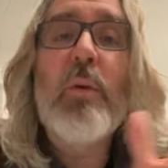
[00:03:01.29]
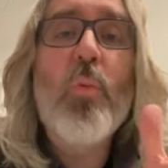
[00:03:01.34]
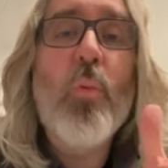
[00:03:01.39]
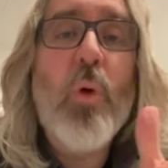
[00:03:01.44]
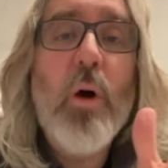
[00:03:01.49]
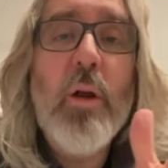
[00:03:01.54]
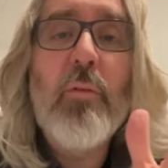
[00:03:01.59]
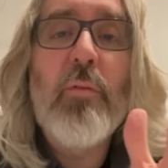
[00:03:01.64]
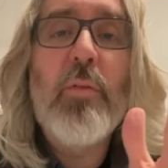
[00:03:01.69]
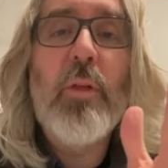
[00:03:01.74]

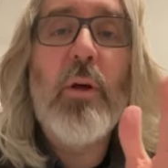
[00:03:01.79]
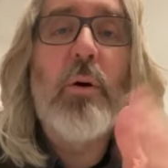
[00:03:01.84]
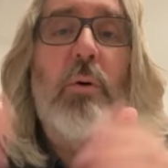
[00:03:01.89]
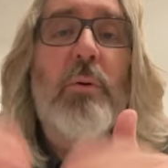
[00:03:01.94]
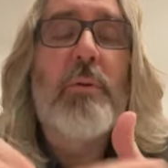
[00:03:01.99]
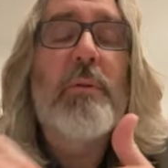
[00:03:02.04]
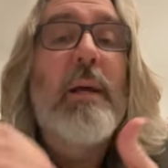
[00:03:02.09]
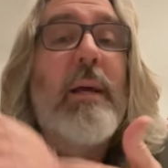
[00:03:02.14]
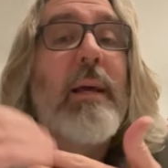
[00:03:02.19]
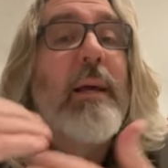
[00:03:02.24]
one of
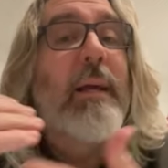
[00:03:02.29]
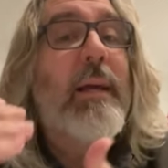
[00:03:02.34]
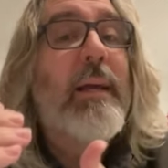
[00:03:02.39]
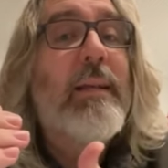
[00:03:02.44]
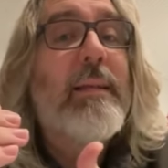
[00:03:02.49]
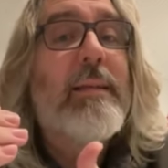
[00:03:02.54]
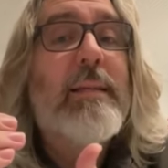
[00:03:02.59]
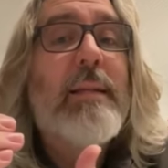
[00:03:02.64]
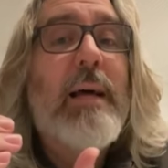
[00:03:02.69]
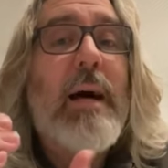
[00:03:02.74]
those
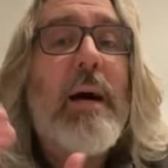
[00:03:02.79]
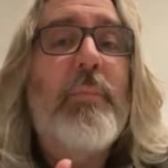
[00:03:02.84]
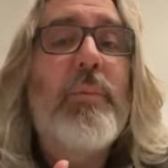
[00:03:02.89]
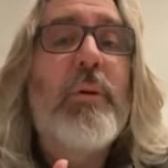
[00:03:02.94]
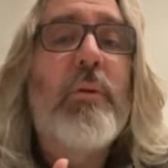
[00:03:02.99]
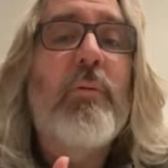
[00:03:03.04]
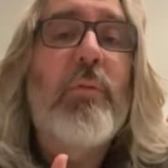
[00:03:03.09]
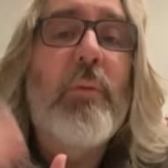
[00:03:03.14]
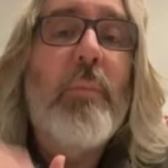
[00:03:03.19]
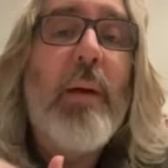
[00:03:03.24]
can stop
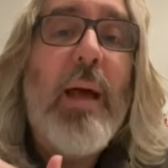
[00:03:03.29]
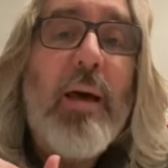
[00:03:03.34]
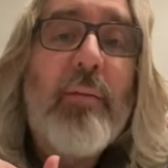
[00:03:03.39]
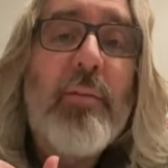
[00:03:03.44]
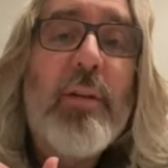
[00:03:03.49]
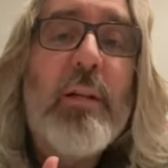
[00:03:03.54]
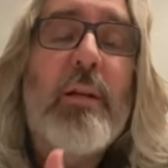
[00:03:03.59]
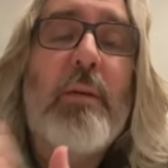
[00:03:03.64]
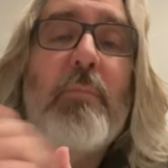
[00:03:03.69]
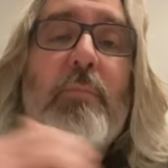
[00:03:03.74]
you from
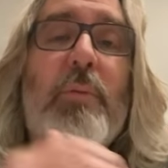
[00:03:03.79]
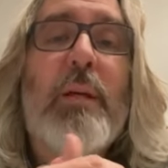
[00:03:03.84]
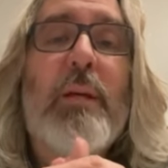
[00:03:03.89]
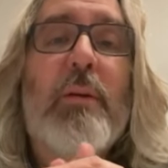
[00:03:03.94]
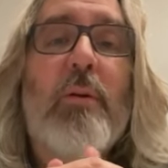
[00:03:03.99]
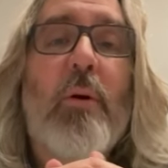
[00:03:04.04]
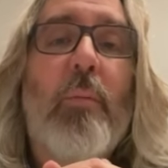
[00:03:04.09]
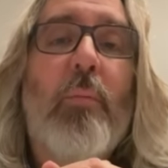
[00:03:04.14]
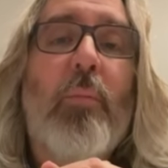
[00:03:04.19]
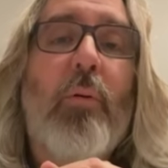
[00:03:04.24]
having to
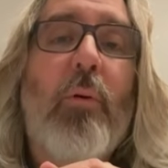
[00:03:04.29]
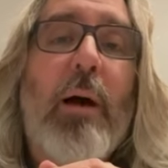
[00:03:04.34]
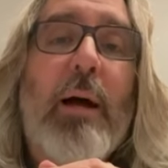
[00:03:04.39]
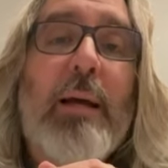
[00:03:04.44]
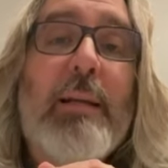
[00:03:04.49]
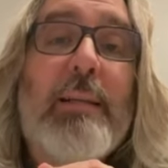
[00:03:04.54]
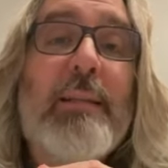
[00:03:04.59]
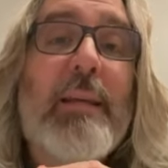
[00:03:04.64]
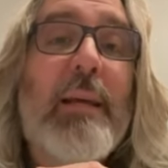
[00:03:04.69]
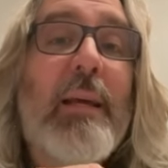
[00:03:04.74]
compete on
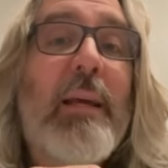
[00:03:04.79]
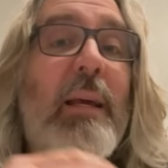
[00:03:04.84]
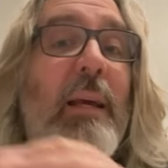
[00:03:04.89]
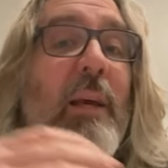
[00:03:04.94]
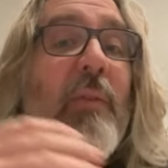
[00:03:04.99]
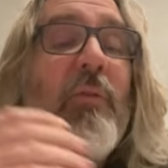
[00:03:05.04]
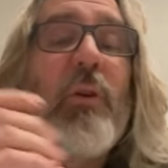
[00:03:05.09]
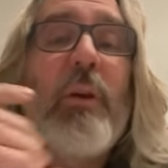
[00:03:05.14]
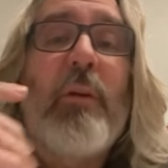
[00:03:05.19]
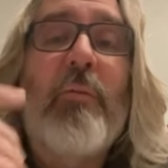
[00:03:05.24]
price.
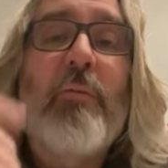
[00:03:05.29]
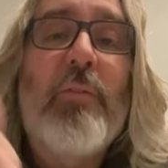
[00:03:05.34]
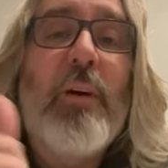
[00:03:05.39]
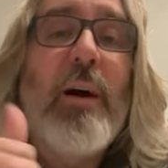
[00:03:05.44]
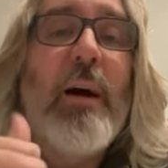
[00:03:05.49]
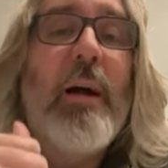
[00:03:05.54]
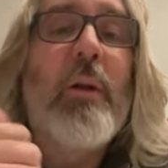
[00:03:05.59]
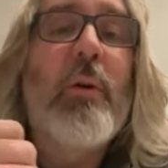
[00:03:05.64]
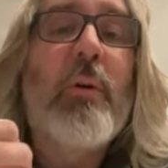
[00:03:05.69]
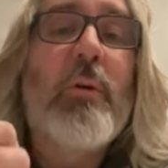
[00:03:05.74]
If you can
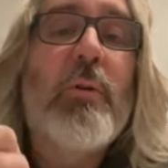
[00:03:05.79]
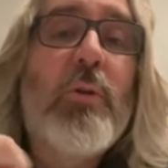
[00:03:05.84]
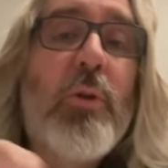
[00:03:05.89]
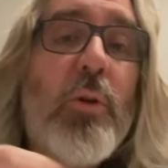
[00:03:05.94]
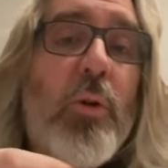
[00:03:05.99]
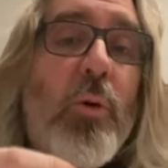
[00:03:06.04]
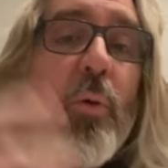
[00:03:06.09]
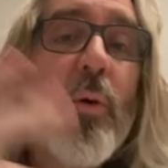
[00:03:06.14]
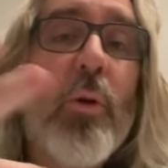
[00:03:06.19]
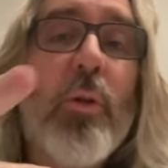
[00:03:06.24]
find
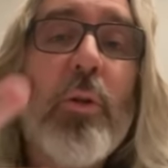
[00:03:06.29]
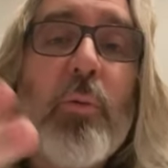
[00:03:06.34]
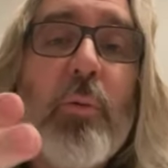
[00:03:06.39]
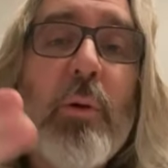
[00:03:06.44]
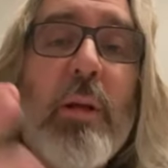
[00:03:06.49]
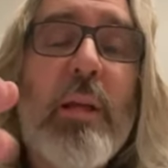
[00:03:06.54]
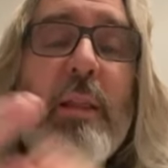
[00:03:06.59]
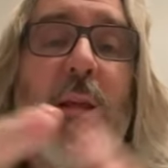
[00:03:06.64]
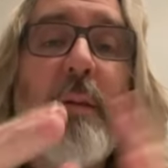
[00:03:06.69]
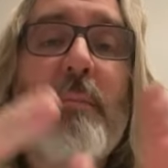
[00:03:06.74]
2 or
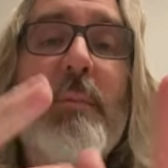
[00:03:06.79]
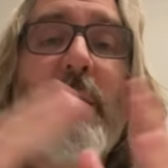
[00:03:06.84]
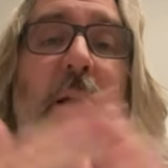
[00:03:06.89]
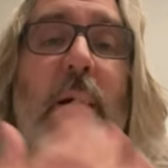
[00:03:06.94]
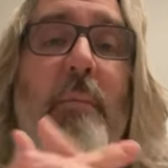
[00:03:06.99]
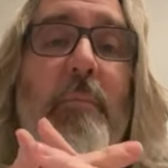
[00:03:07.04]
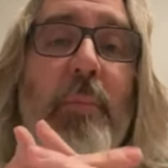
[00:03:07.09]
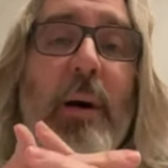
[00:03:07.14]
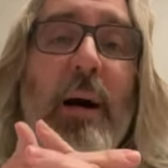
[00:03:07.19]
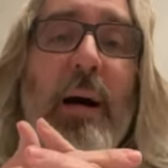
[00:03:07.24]
3 of them to
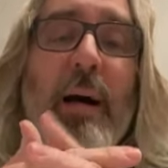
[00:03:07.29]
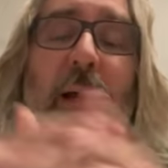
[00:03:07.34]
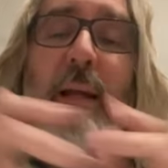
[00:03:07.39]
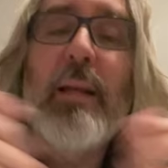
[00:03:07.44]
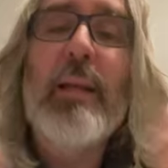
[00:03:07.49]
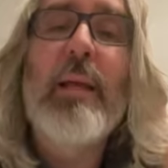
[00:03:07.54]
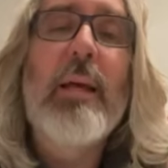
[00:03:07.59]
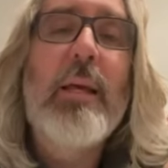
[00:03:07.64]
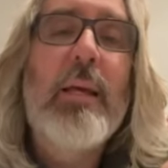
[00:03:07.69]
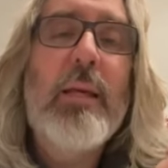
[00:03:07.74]

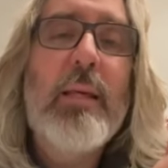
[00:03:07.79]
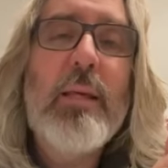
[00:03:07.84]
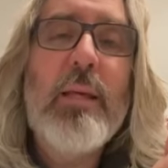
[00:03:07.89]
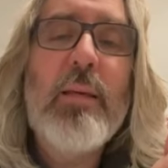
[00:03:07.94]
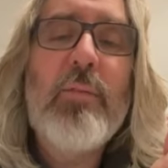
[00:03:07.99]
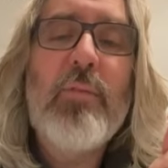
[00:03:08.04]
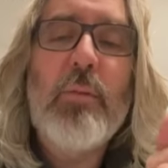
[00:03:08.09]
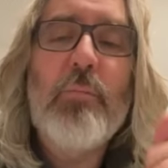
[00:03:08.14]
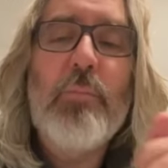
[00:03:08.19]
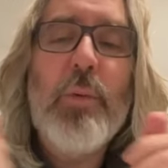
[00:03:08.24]
combine,
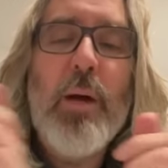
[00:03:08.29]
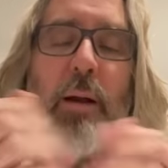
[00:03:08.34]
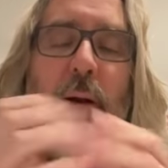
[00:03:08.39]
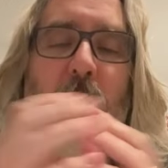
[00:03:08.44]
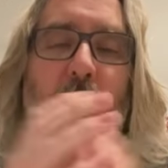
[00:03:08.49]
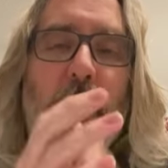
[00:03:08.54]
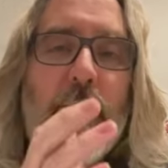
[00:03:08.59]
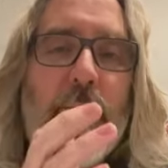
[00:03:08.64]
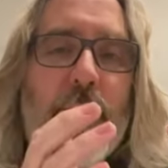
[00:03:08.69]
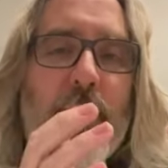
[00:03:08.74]
even
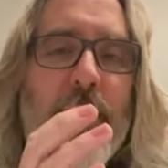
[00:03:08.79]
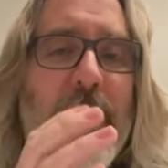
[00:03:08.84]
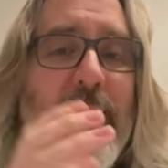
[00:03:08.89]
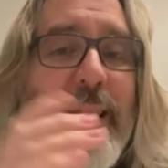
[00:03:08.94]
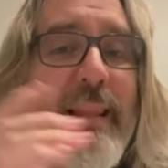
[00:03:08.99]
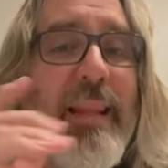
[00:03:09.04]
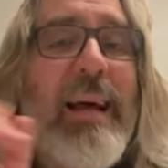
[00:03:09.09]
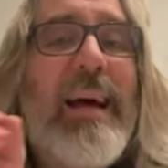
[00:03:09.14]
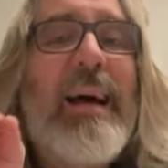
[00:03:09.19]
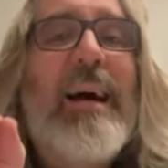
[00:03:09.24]
better.
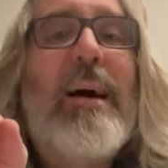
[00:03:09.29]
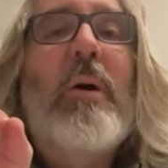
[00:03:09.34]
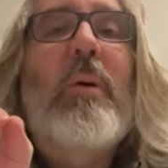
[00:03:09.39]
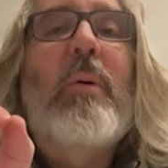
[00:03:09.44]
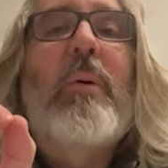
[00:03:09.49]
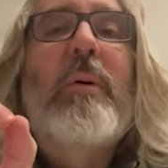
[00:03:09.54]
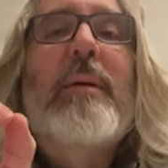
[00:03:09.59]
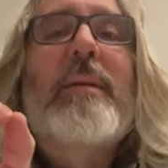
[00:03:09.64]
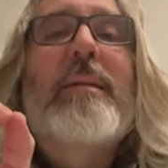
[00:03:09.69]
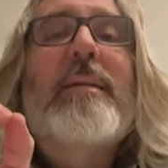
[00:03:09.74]
Now,
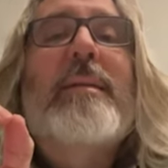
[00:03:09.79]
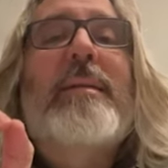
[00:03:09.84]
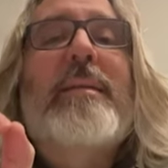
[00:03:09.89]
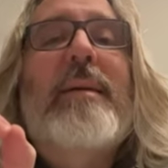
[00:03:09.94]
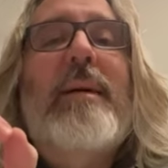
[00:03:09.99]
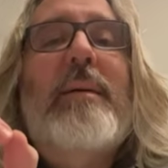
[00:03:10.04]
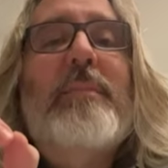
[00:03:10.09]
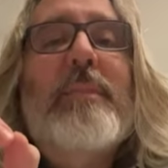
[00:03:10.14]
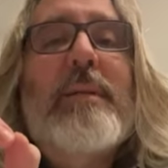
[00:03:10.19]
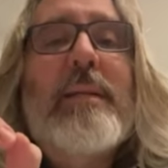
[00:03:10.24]

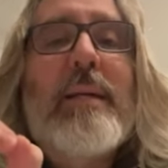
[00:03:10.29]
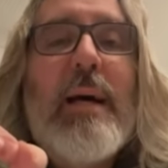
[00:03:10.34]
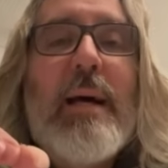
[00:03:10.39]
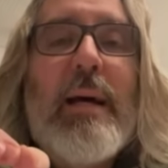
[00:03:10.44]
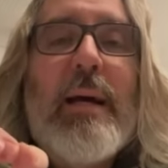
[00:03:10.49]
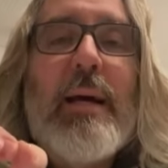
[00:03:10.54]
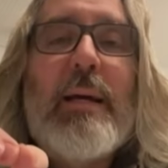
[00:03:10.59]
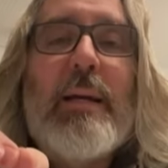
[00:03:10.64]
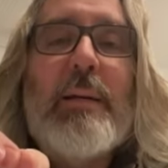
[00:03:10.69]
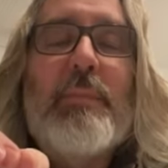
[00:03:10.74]

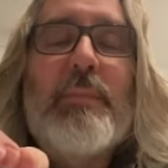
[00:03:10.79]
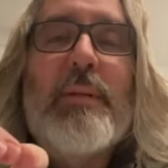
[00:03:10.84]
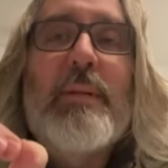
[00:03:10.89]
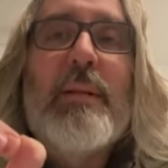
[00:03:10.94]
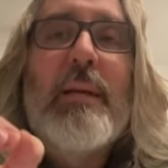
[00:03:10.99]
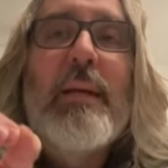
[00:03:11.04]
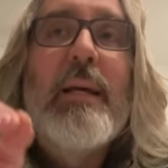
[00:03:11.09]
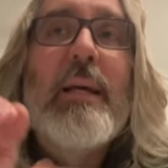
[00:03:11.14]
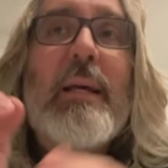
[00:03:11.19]
sometimes